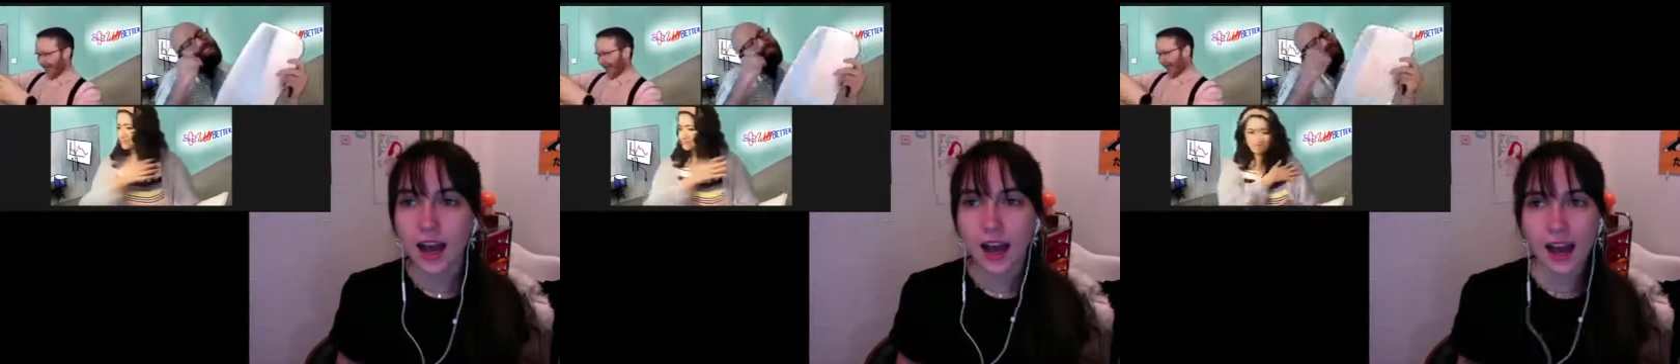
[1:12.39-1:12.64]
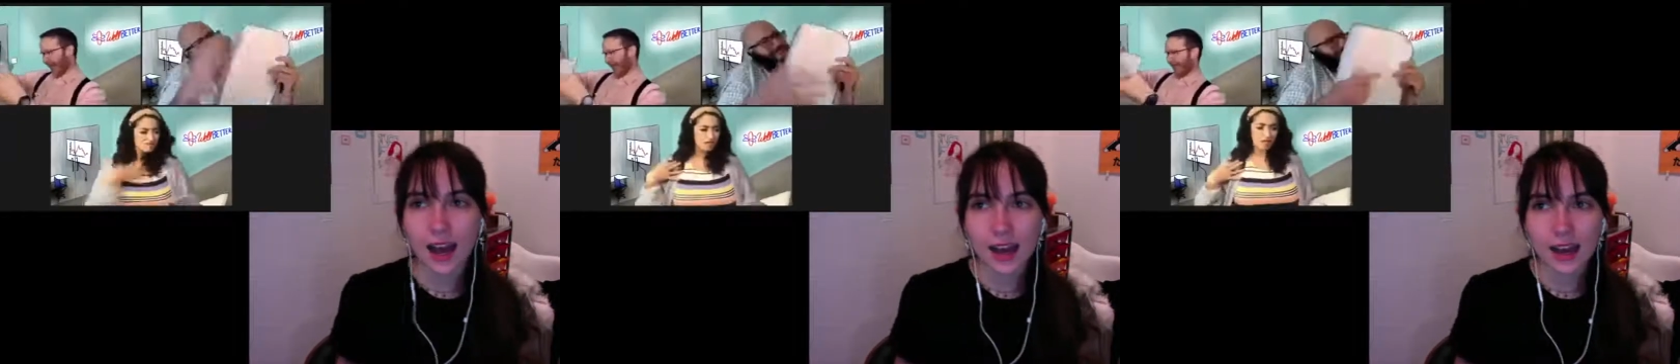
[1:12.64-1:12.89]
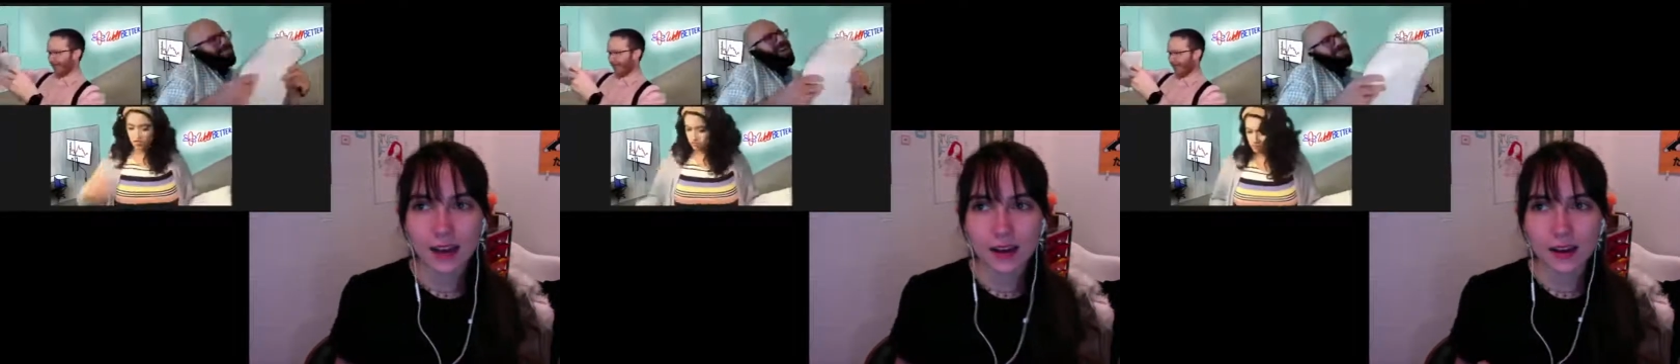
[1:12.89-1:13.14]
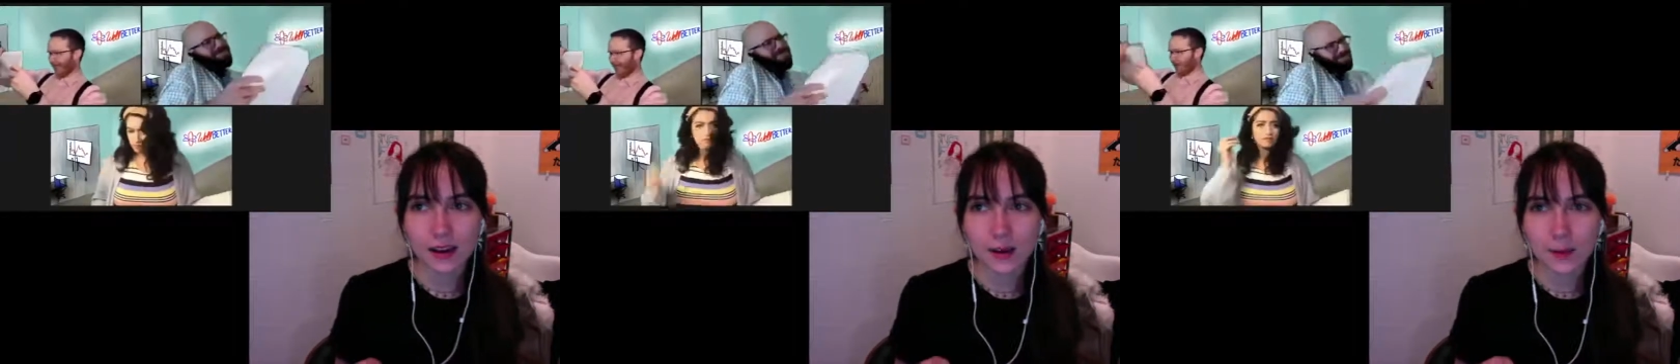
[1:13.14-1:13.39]

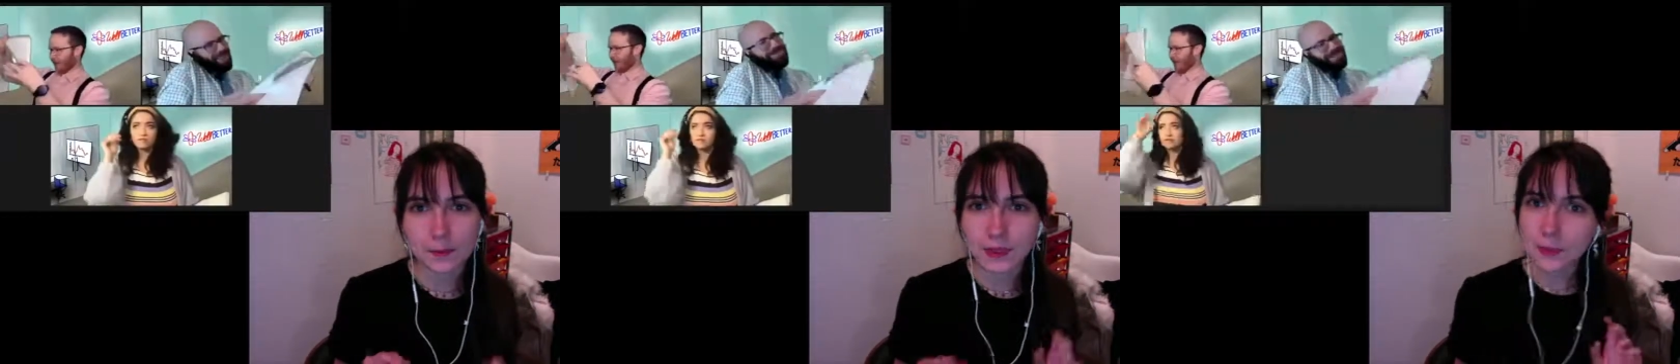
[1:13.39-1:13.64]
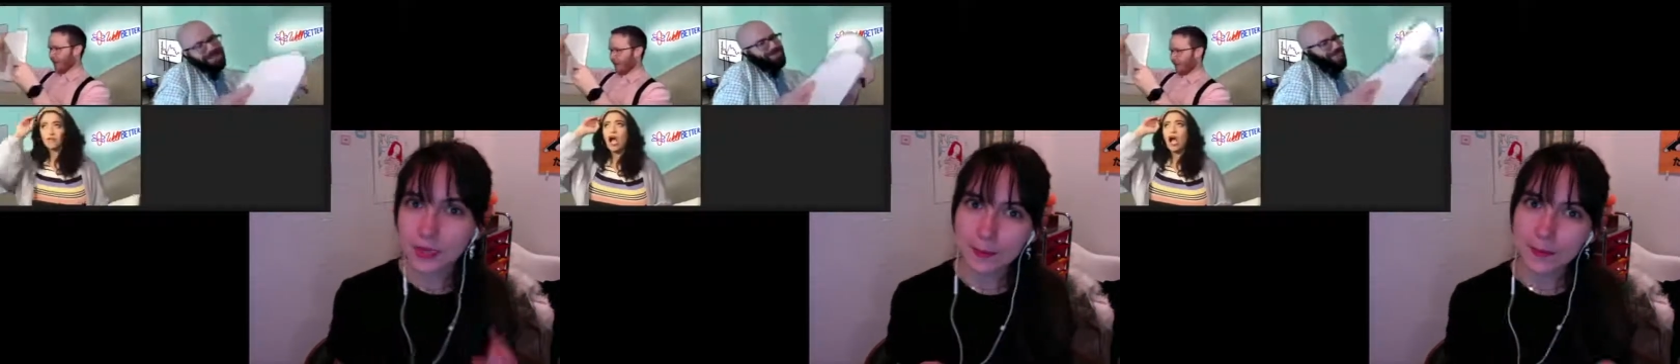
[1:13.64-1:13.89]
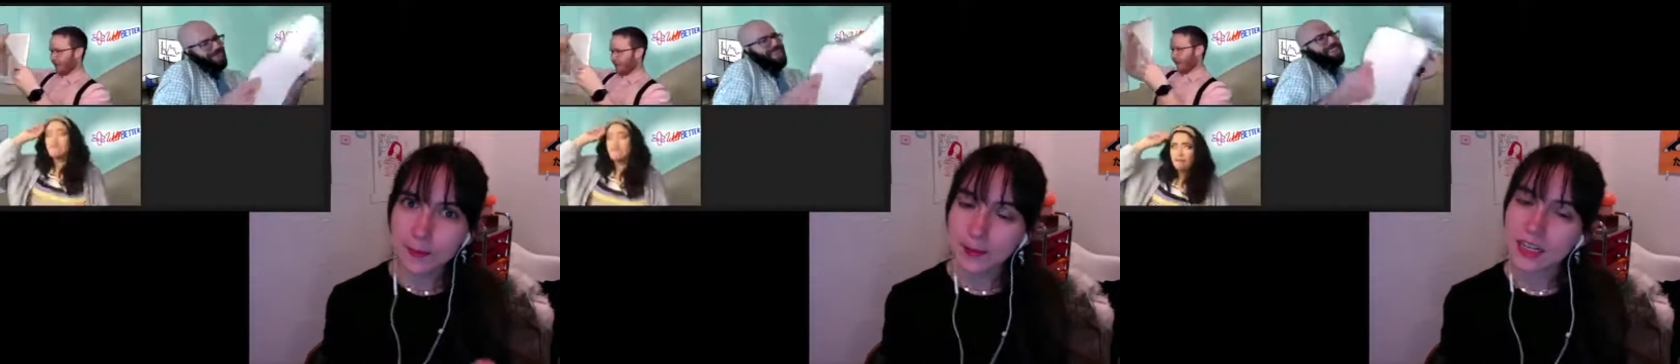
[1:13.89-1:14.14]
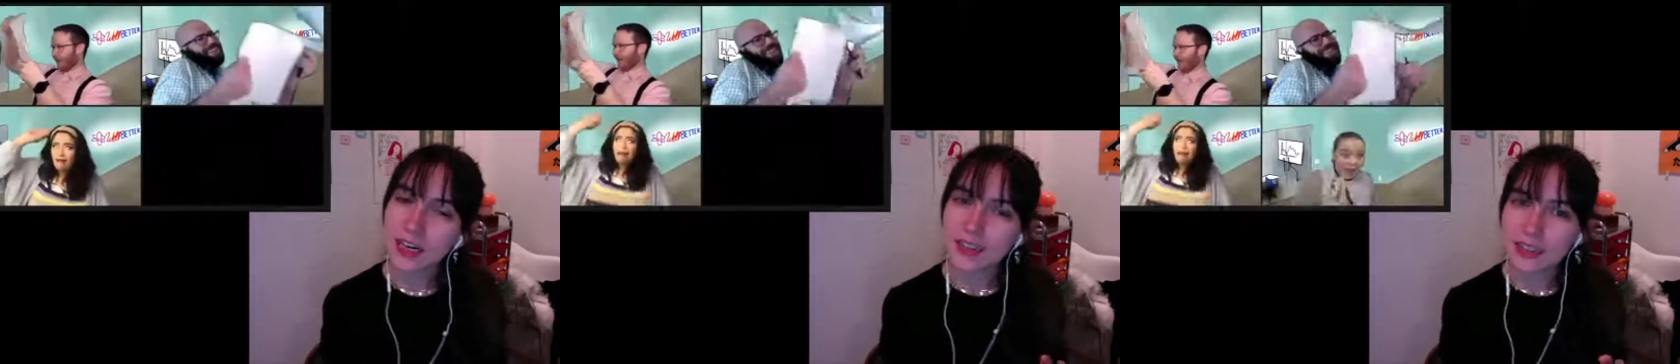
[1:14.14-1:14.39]
I, sometimes
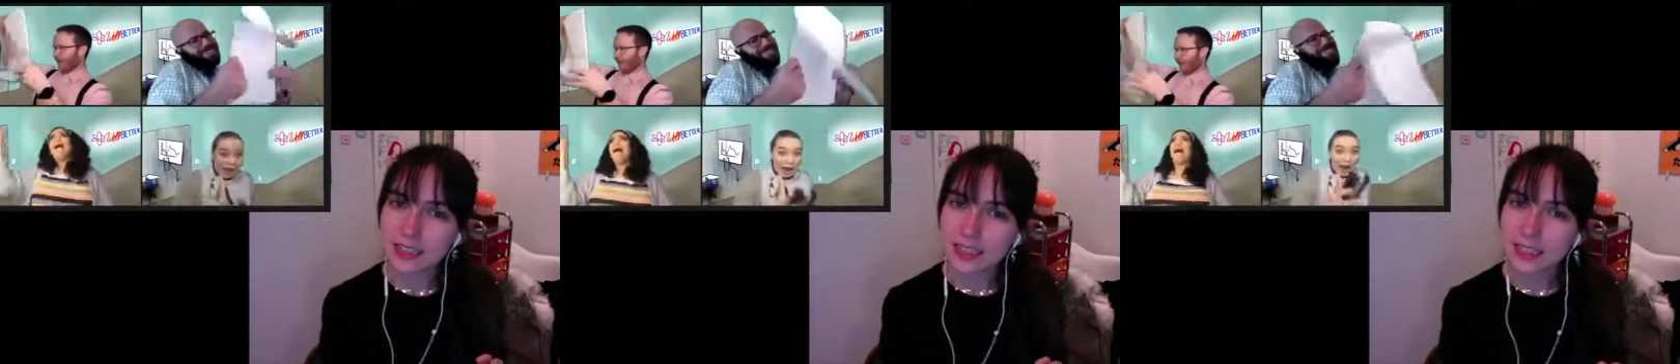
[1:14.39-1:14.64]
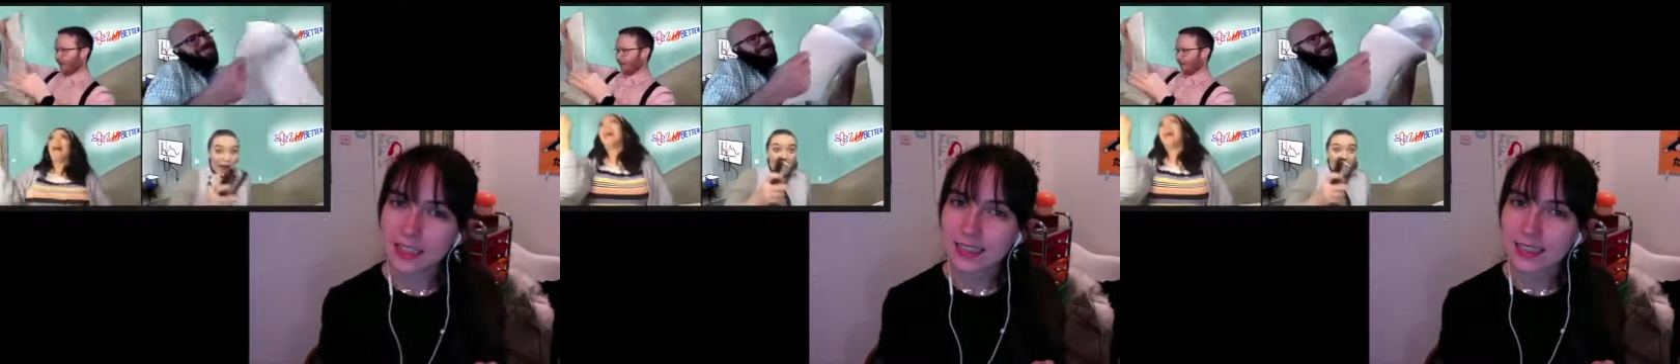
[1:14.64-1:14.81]
depending on the scene